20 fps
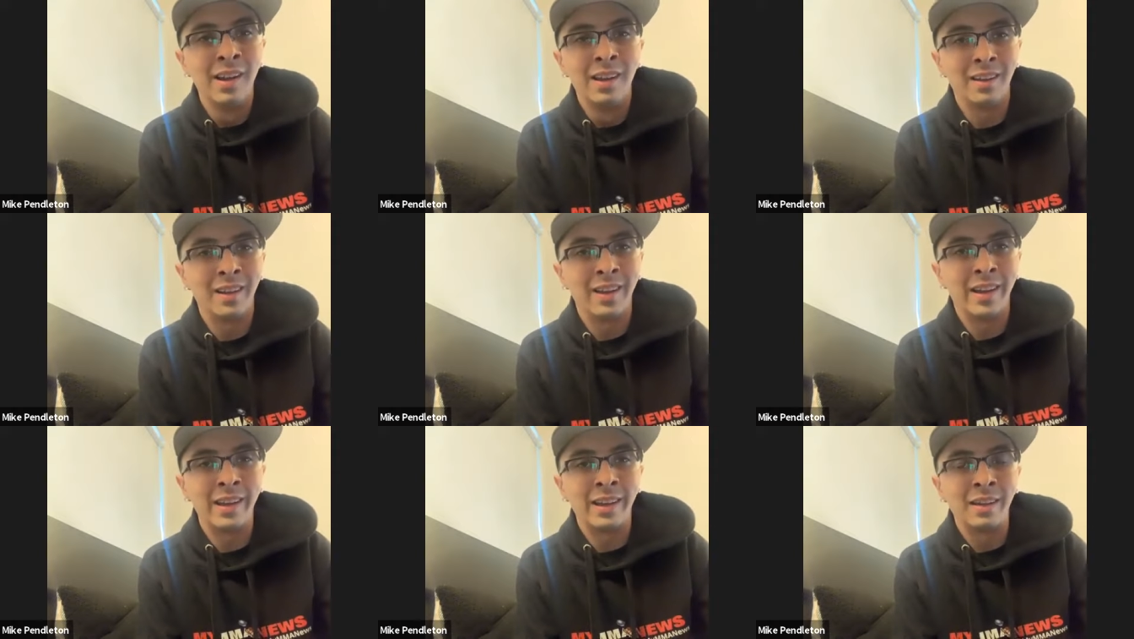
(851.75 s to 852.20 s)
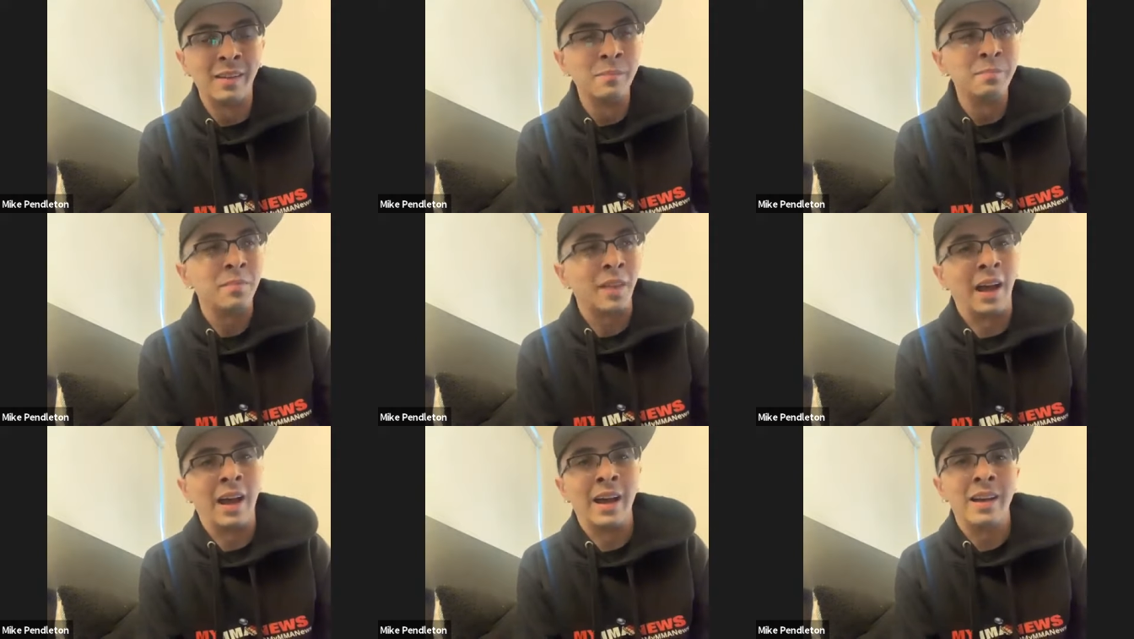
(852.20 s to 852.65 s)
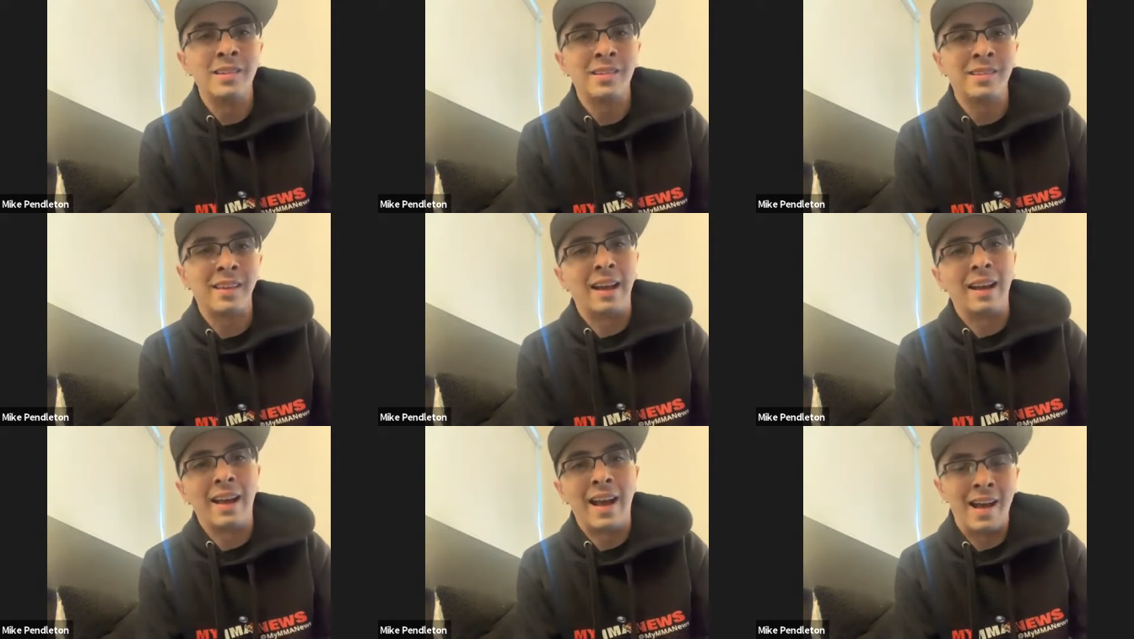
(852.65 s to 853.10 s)
Like, I
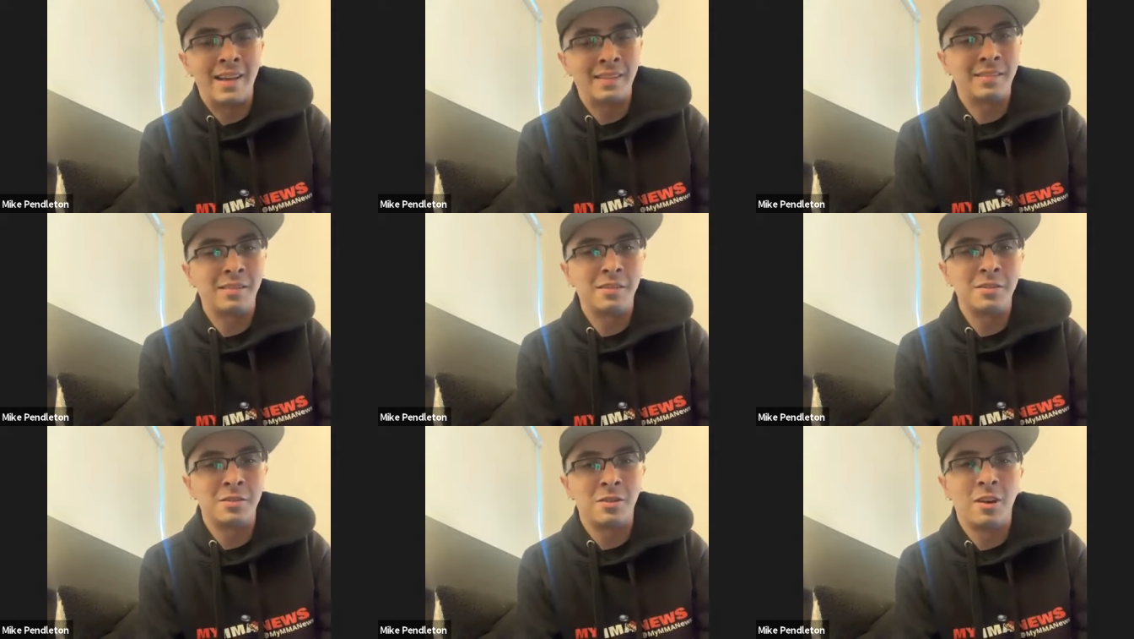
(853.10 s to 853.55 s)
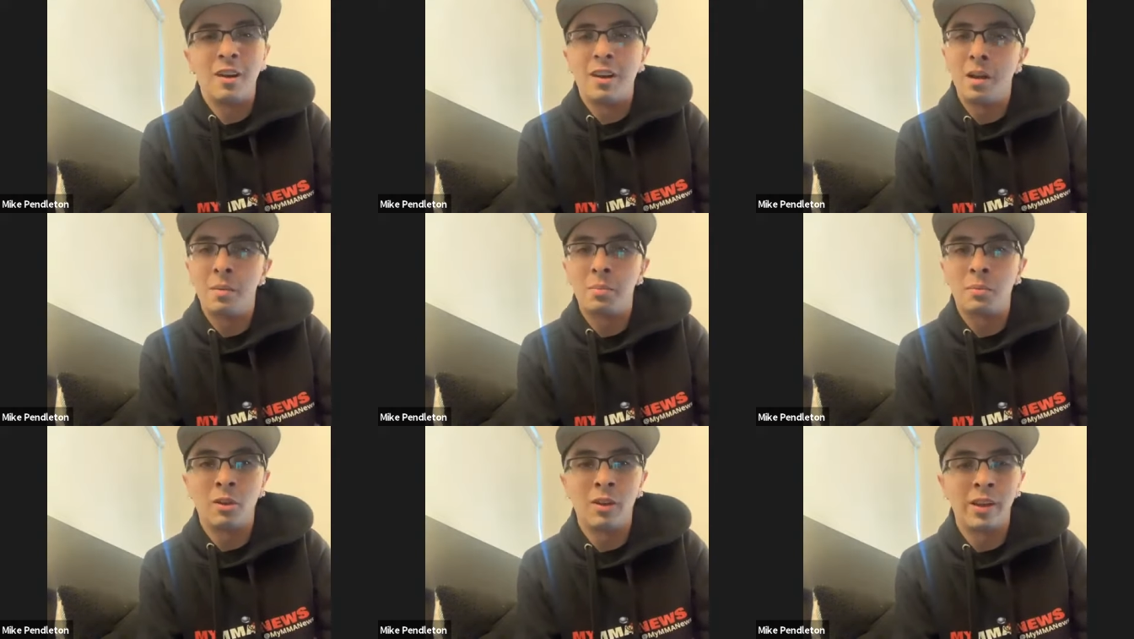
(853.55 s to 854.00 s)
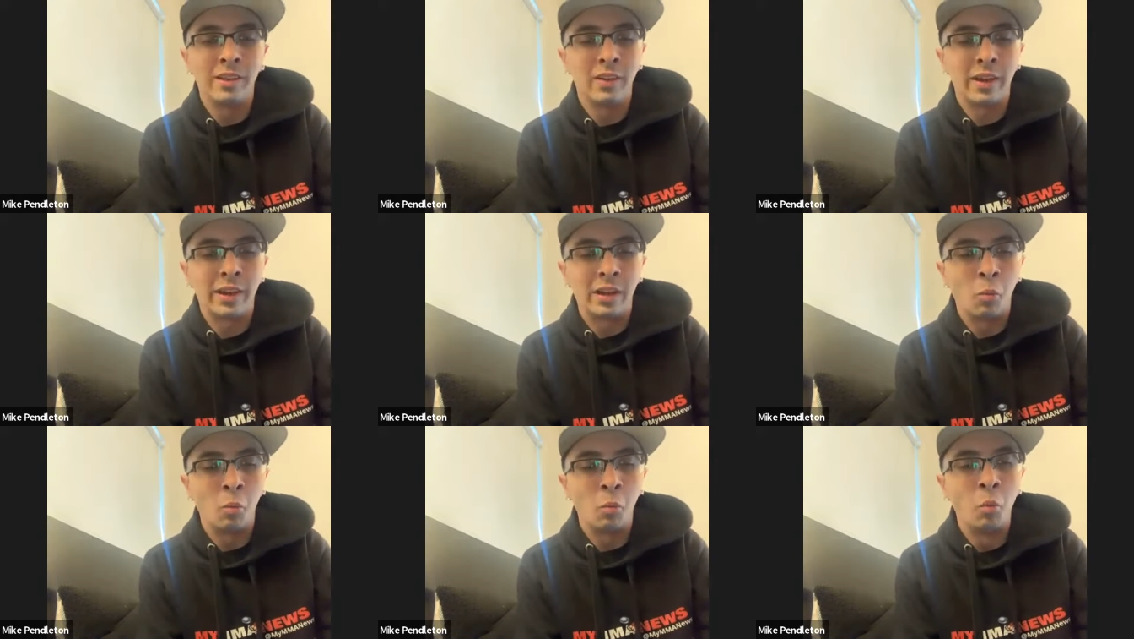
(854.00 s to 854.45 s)
just got to ask you straight up, play,
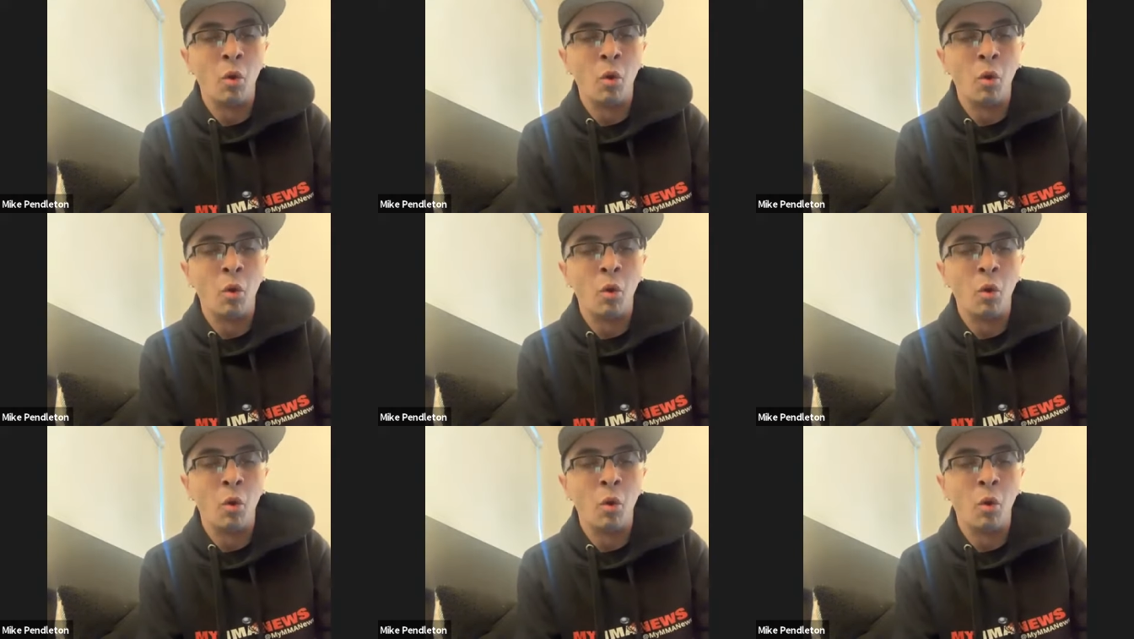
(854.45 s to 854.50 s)
like,